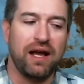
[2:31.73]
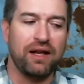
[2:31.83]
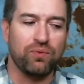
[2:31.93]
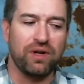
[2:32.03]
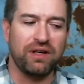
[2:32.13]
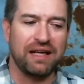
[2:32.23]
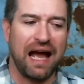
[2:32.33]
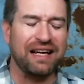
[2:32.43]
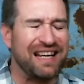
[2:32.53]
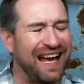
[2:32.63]
and really
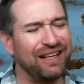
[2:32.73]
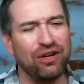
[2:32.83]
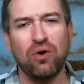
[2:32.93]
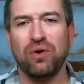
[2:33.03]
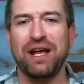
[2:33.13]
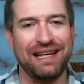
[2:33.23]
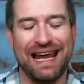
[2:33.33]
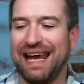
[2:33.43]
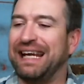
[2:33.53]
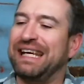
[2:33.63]
I, I know in
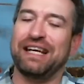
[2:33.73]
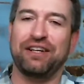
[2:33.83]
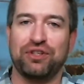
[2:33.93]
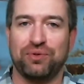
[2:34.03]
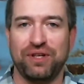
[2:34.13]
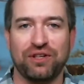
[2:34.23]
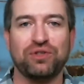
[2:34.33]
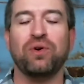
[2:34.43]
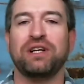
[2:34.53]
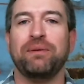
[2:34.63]
any industry there's
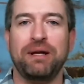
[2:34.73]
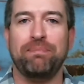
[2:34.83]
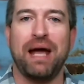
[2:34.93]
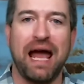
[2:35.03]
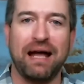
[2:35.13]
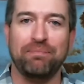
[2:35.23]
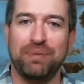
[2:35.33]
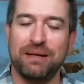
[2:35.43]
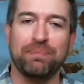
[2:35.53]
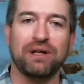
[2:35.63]
going to be bad
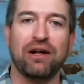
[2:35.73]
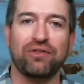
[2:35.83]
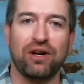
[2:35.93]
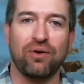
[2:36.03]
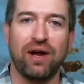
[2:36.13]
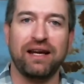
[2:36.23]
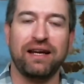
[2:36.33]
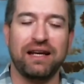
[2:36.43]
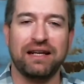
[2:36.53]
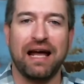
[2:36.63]
people out there right
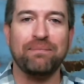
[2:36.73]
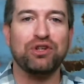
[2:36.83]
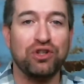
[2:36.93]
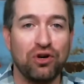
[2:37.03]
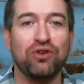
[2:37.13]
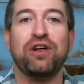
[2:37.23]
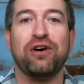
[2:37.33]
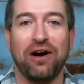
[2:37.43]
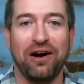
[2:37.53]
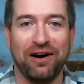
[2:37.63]
and i'm sure
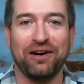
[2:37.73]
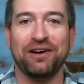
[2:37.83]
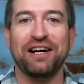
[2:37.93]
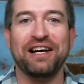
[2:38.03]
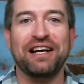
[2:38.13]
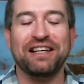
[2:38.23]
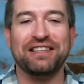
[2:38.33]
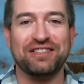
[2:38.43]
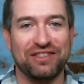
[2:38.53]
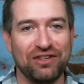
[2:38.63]
there are
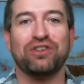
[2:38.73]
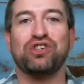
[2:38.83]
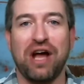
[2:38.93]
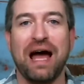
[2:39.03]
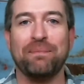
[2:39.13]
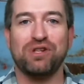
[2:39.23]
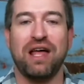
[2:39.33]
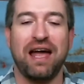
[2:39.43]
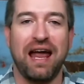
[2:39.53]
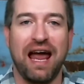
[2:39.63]
still shops
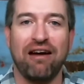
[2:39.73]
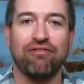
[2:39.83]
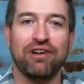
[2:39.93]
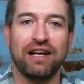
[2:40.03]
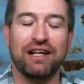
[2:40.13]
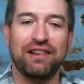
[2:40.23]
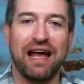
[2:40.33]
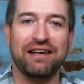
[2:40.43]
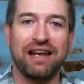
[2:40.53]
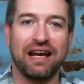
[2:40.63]
that have
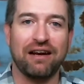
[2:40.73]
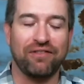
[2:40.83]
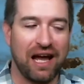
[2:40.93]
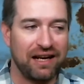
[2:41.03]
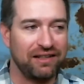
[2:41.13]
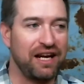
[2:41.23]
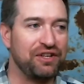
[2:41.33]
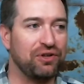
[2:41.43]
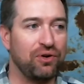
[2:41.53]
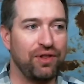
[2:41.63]
that negative
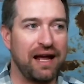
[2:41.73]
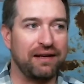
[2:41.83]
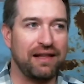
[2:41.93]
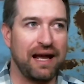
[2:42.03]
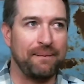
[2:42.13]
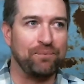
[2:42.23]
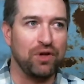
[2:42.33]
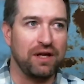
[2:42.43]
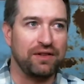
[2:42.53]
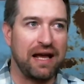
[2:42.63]
connotation or that that
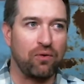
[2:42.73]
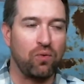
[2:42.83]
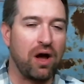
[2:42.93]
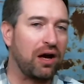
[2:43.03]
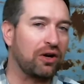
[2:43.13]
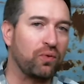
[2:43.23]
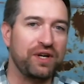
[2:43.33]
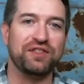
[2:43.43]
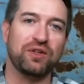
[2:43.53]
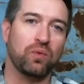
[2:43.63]
that wrong
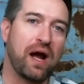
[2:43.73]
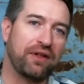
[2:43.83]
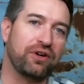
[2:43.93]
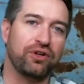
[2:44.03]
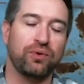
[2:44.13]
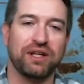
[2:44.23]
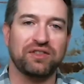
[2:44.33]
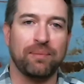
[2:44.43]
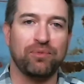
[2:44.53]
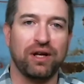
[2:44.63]
reason why they're doing
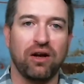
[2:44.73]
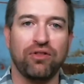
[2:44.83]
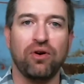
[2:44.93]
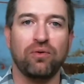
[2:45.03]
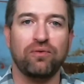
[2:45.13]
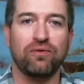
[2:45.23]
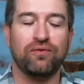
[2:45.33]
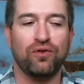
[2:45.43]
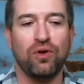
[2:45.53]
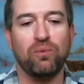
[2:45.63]
something. Although
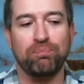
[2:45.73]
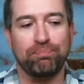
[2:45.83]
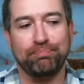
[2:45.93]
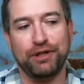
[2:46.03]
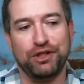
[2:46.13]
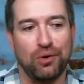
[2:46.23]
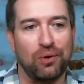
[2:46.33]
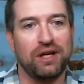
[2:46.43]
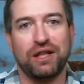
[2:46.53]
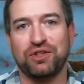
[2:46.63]
for the
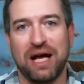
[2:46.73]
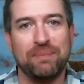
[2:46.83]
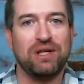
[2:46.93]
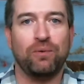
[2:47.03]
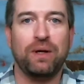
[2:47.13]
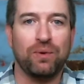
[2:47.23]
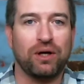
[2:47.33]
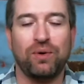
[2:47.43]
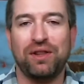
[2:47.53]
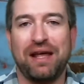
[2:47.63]
majority of the shops that we
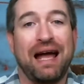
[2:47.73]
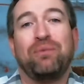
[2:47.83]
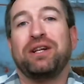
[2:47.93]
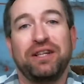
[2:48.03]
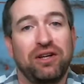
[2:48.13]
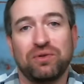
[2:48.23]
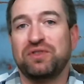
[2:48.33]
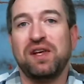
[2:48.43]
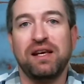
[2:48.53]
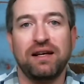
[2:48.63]
work with, I really don't
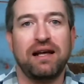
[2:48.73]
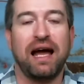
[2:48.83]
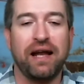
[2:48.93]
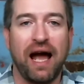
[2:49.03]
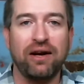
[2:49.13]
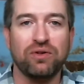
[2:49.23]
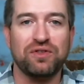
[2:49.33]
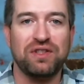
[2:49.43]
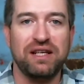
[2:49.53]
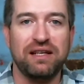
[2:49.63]
see it. I, I don't
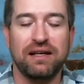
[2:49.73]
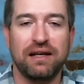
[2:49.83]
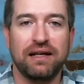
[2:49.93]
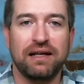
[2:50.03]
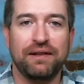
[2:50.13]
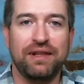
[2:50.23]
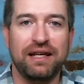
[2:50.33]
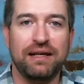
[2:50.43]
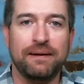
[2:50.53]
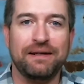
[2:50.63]
see
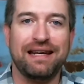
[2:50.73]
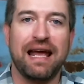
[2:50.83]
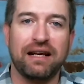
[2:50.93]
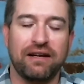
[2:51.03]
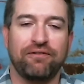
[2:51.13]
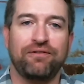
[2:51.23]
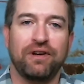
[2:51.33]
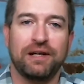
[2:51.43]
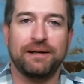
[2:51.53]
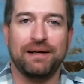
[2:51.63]
the negative
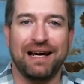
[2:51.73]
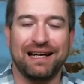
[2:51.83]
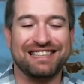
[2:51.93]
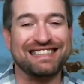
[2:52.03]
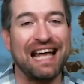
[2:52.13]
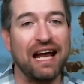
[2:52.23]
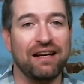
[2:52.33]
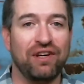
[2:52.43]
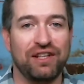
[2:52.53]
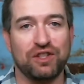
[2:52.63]
uh, side
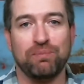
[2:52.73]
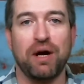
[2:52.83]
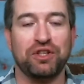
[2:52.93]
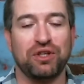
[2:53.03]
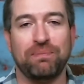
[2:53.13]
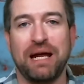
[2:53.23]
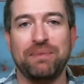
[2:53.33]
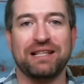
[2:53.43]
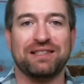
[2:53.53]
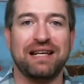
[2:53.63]
of it as much, and
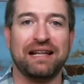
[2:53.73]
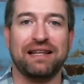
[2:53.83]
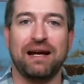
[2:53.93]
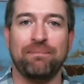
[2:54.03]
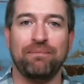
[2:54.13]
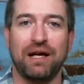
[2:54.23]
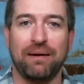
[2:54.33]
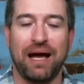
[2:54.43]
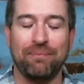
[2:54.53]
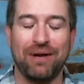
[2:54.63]
maybe it's not that I'm
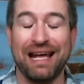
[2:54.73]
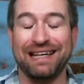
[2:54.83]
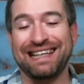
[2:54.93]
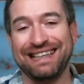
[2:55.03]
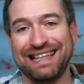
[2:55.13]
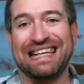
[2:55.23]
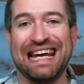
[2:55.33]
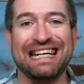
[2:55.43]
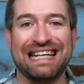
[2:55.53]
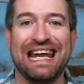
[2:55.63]
I'm not in the day
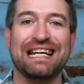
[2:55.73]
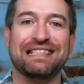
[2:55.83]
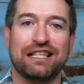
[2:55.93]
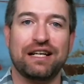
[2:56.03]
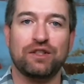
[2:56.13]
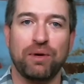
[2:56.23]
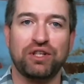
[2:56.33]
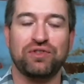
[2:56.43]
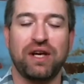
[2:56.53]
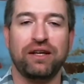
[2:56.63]
to days as
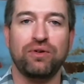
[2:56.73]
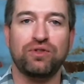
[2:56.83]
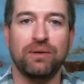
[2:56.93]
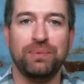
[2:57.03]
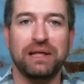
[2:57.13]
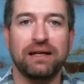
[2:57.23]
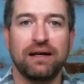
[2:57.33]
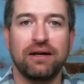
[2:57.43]
much as I used to be.